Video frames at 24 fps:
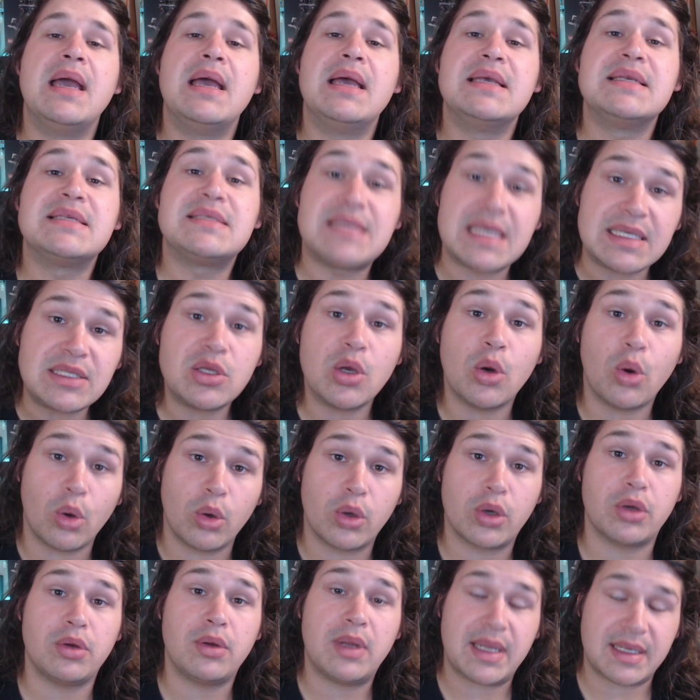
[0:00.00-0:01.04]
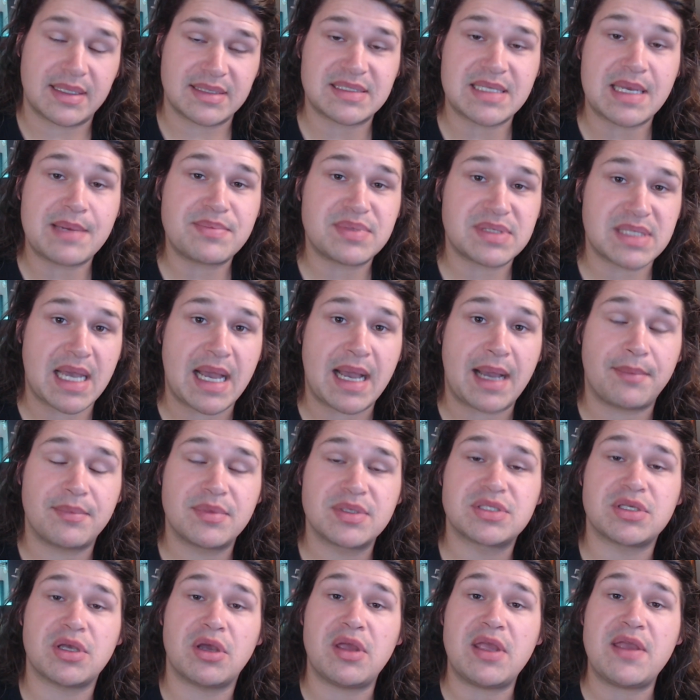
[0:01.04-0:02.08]
Set your auto accepts up.
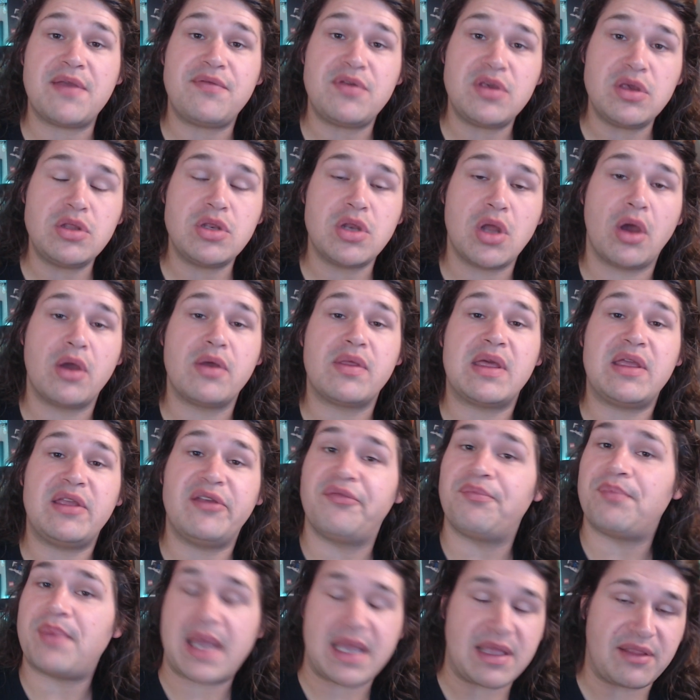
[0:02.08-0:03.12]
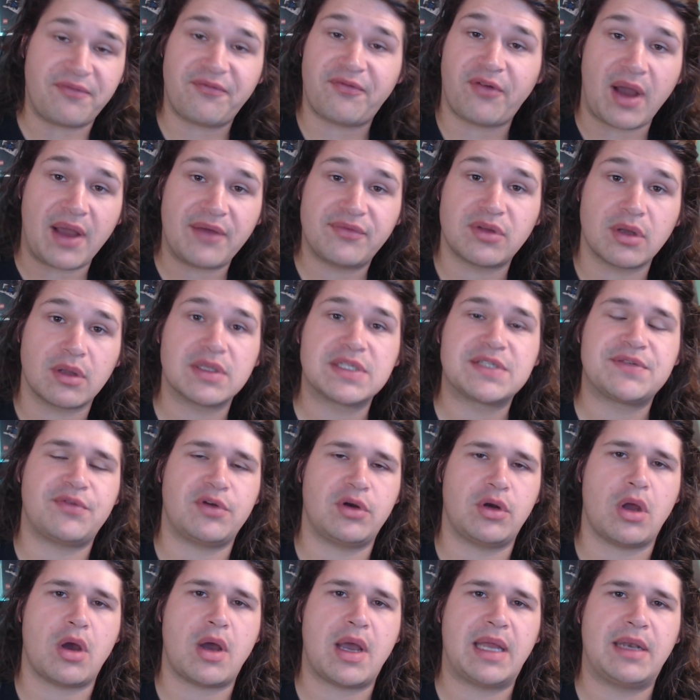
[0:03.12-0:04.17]
So if you know that you've paid $5 for
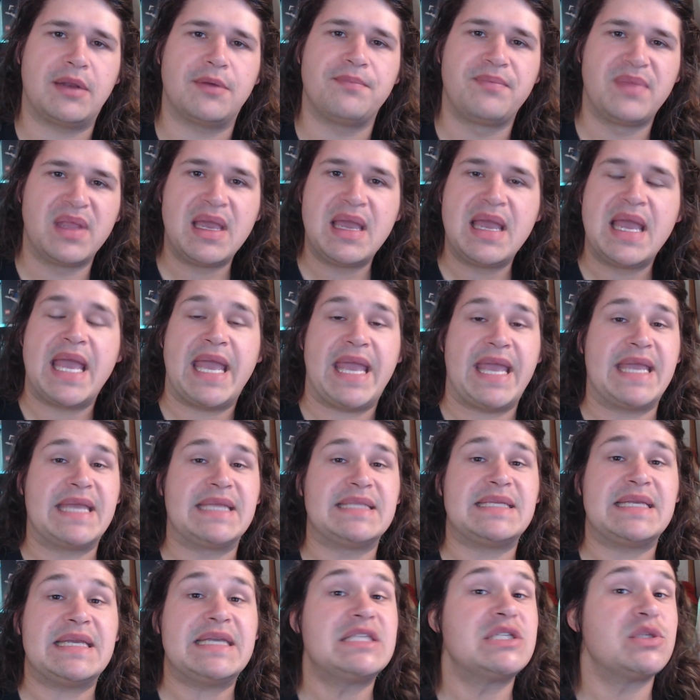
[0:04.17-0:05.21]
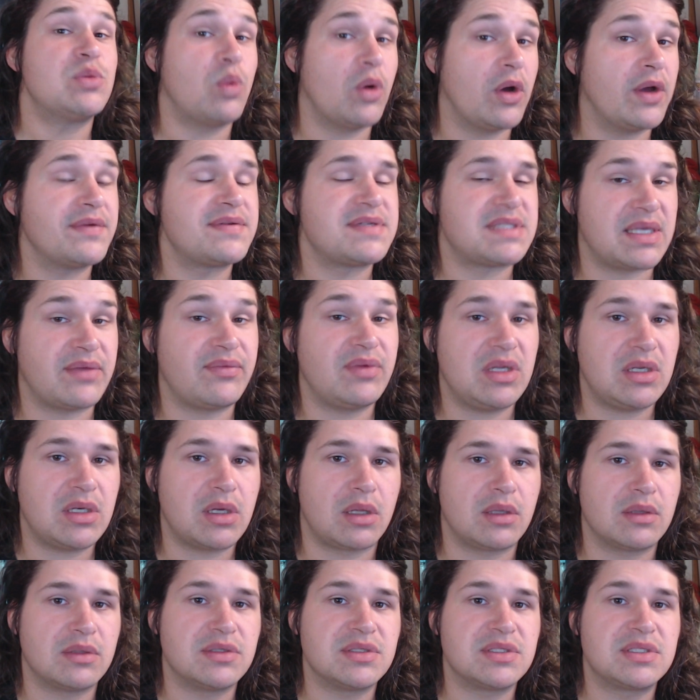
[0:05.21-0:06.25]
an item and it's worth
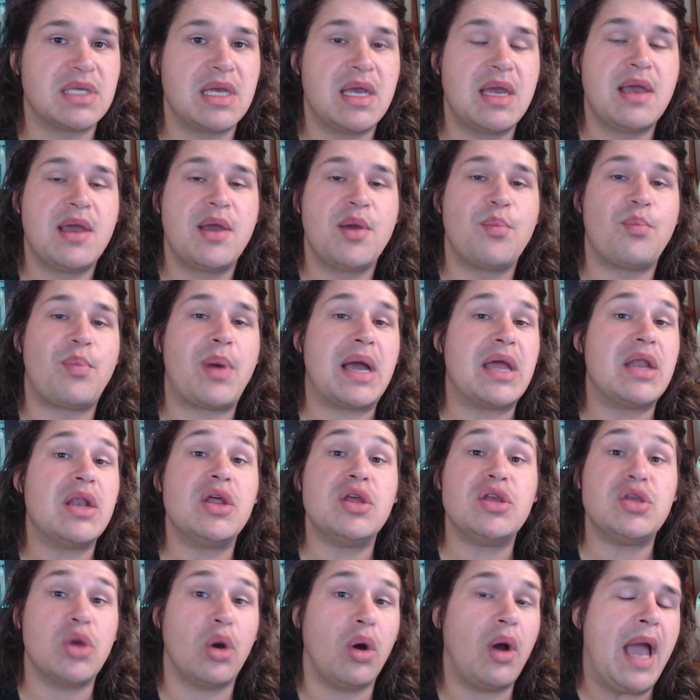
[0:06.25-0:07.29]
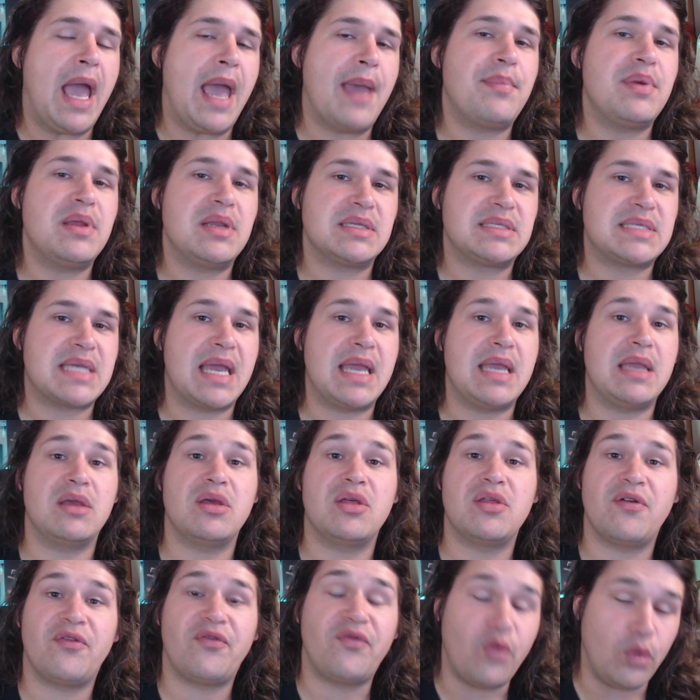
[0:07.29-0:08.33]
$70, but you're happy to take
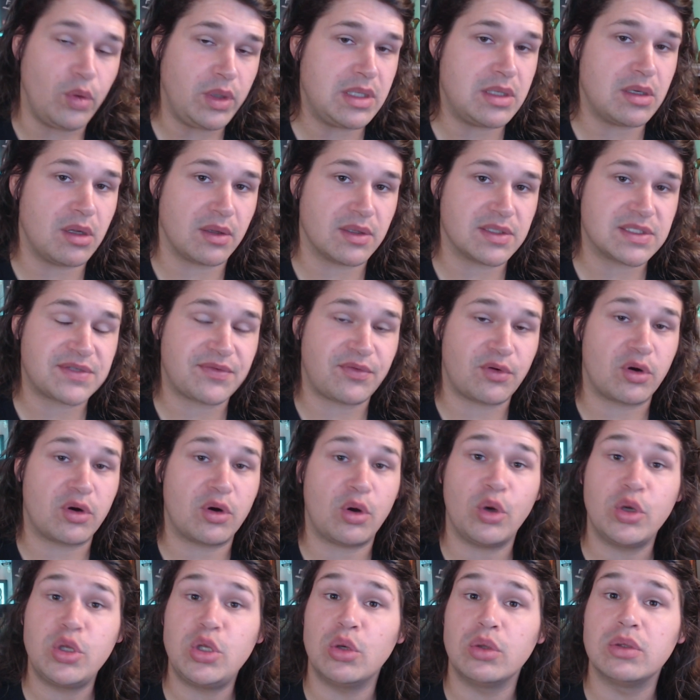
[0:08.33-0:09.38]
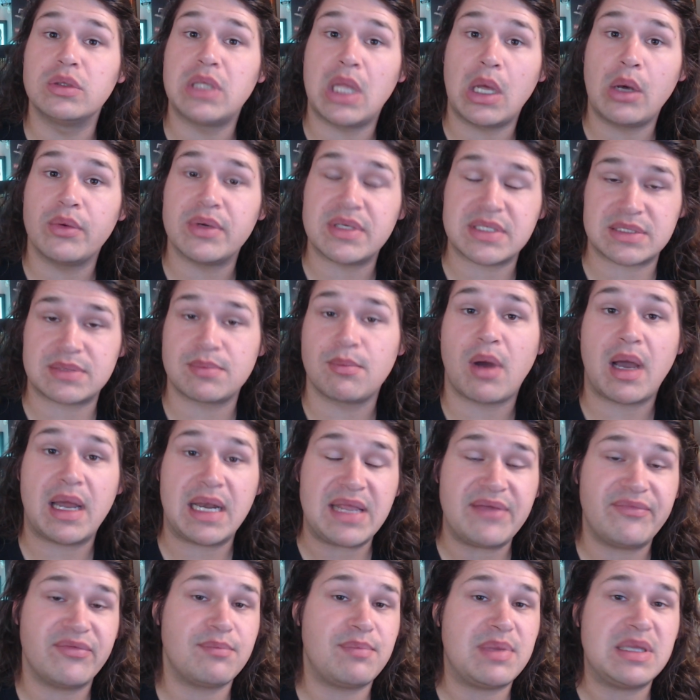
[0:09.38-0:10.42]
$40 for it, or your lowest might
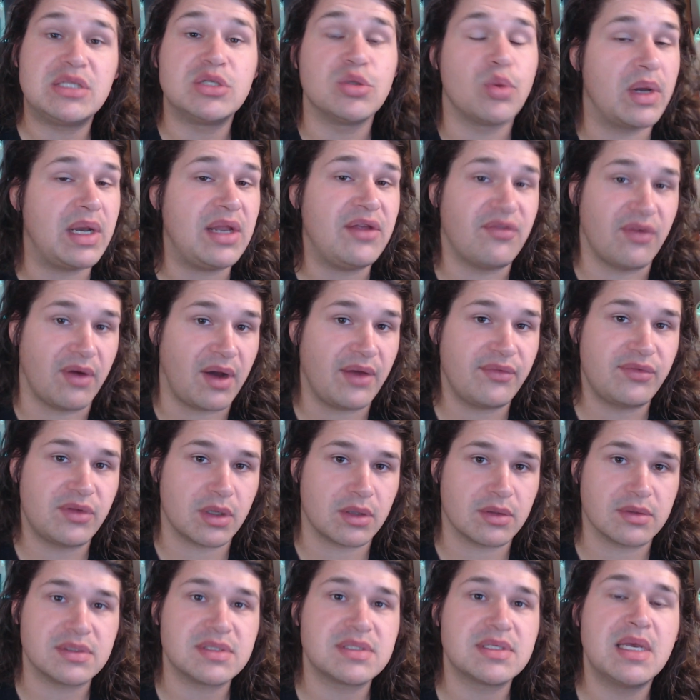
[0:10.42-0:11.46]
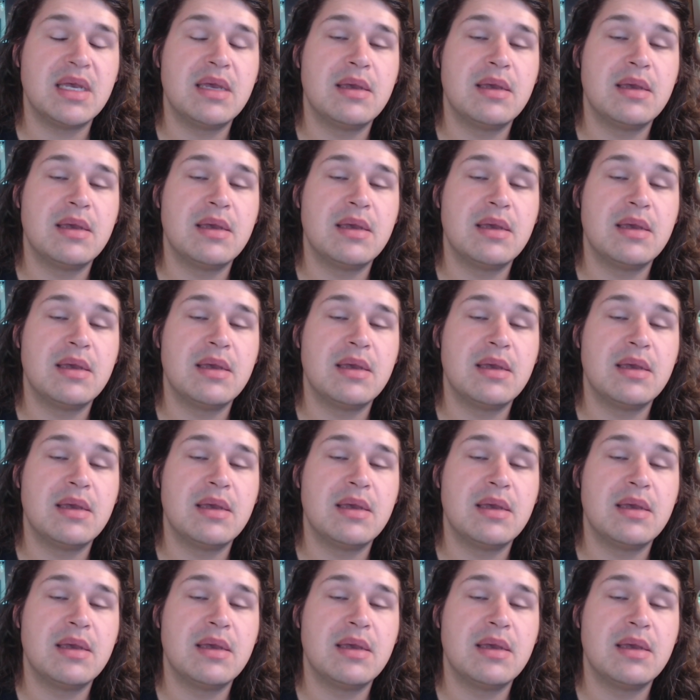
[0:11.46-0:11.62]
even be $25